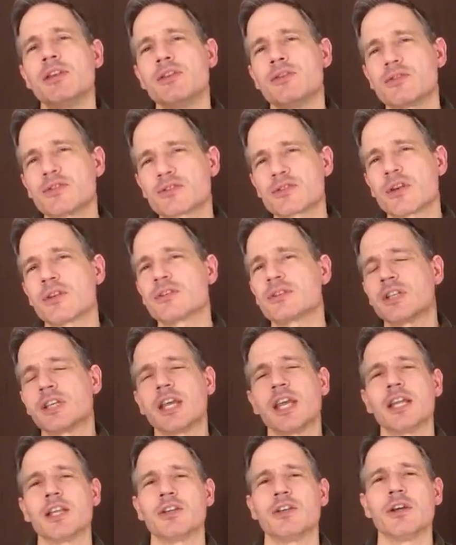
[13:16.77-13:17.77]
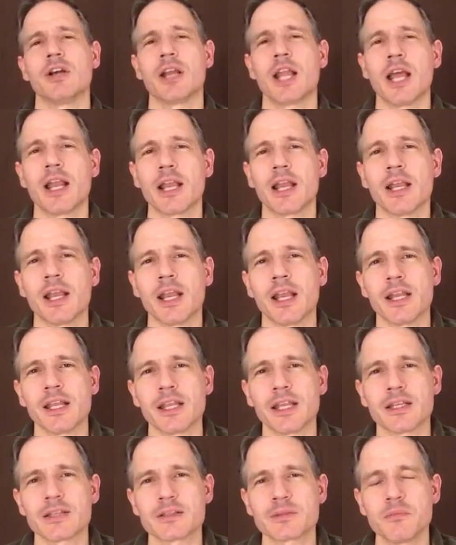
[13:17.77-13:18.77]
you start to get good at it, and
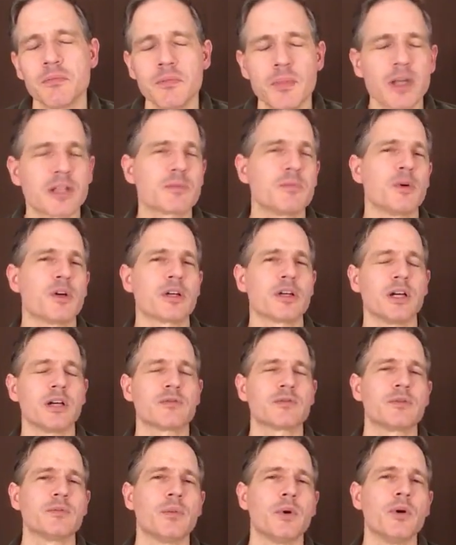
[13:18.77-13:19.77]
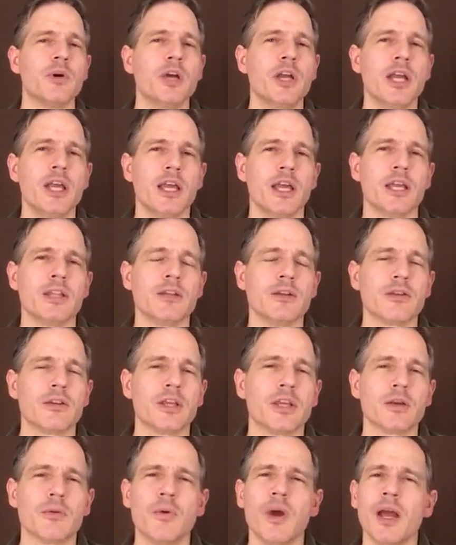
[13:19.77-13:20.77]
it gets much more comfortable, and you
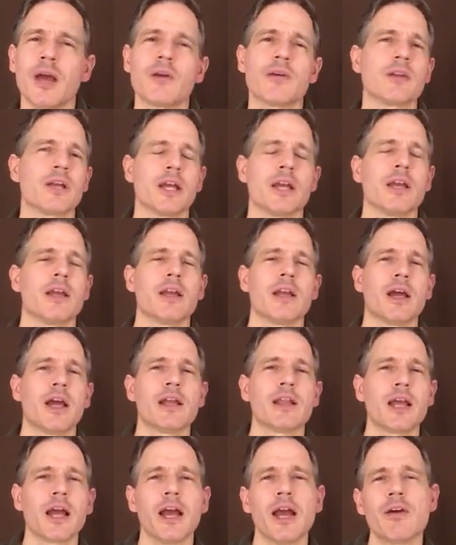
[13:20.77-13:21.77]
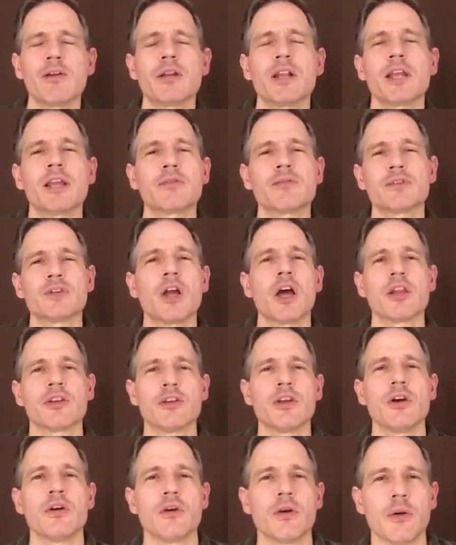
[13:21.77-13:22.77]
think, wow, how did I ever
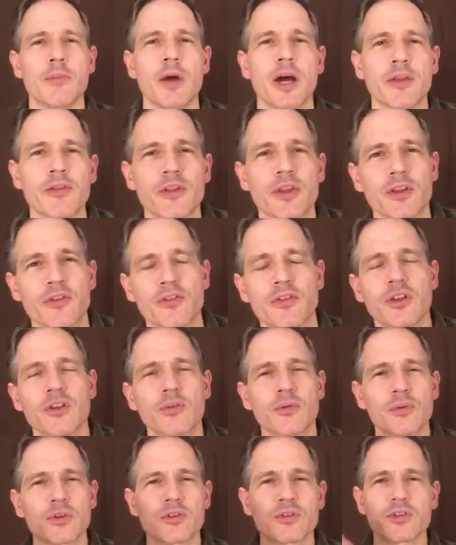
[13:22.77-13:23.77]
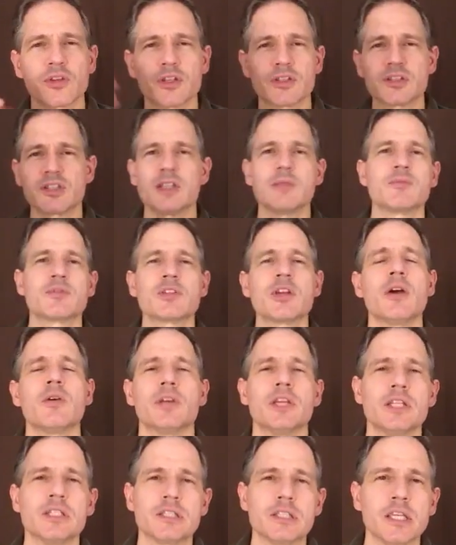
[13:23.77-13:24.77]
not know about this? It seems
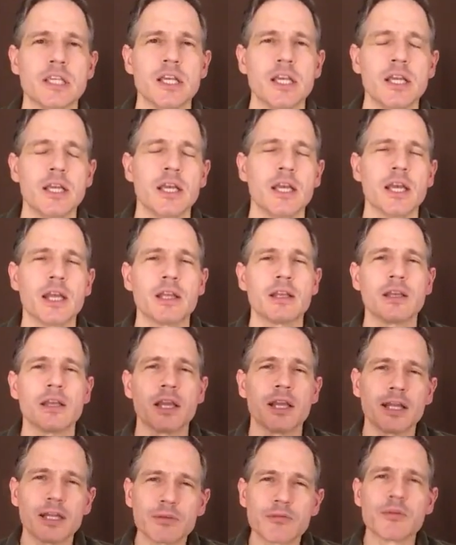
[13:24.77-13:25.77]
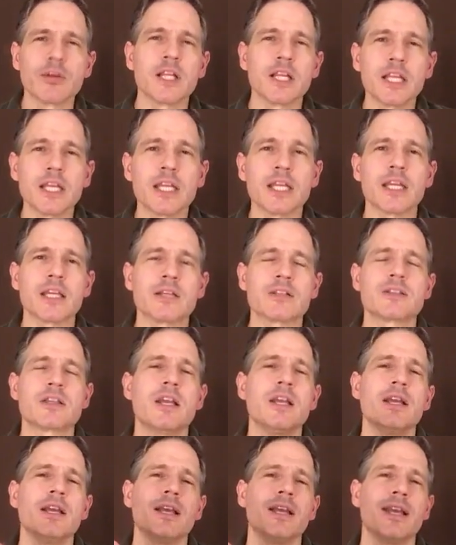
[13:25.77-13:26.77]
so easy, and it really is,
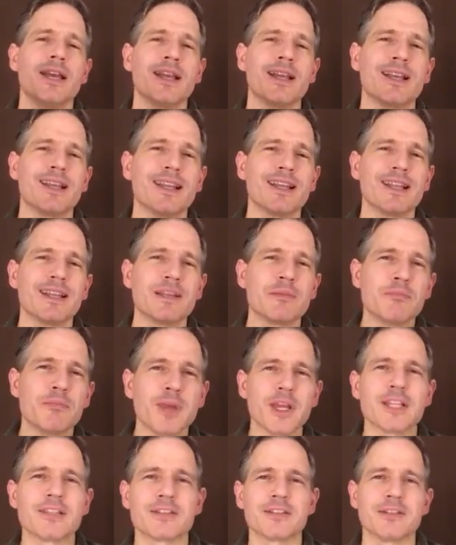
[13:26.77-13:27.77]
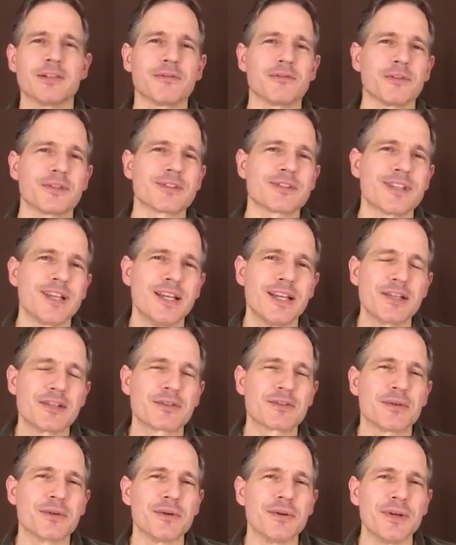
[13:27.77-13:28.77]
and it makes a difference.
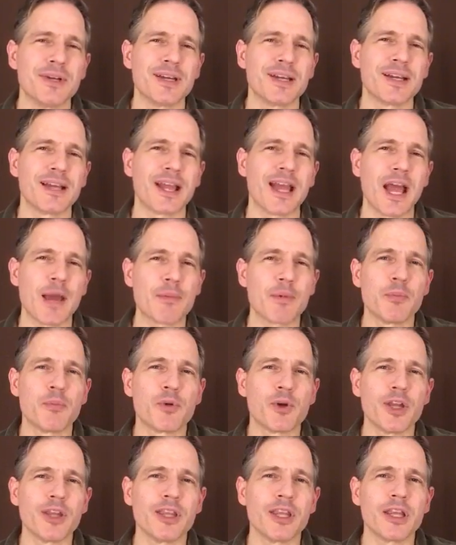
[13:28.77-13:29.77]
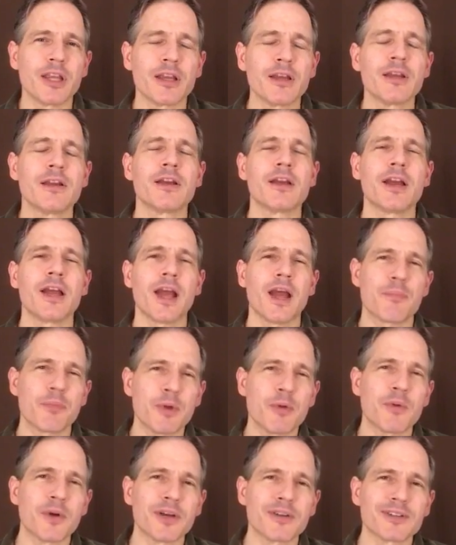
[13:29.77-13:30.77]
So happy breathing,
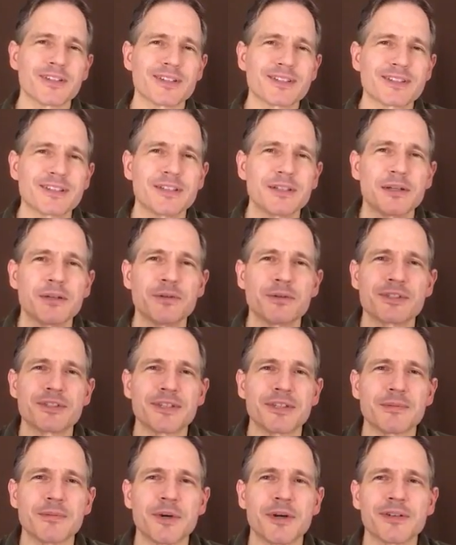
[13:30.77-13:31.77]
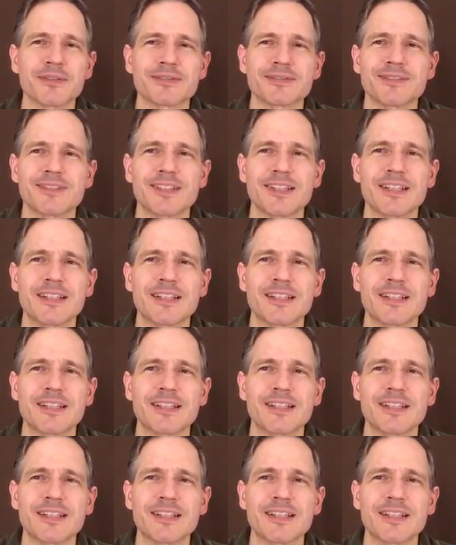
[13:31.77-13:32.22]
happy wellness. We'll see you tomorrow.